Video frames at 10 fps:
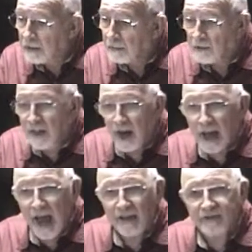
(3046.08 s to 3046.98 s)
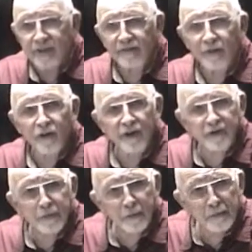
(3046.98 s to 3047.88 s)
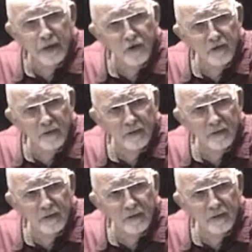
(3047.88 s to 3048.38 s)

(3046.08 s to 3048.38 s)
without asking for his permission.